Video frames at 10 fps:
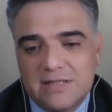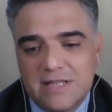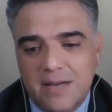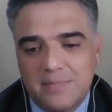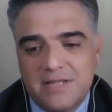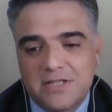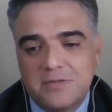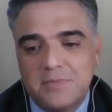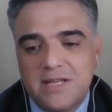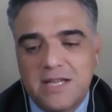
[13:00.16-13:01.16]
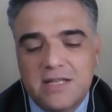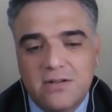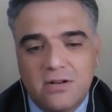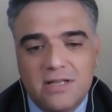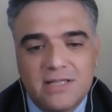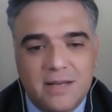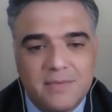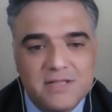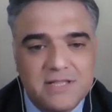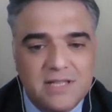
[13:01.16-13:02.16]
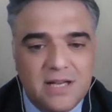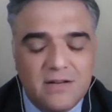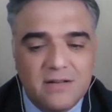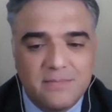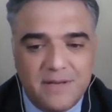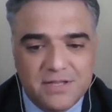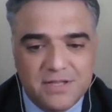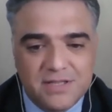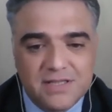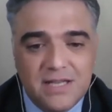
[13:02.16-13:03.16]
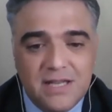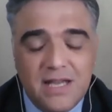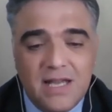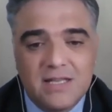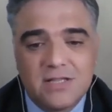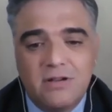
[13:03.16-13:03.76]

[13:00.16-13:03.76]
hypertension-mediated organ damage in our patients. And so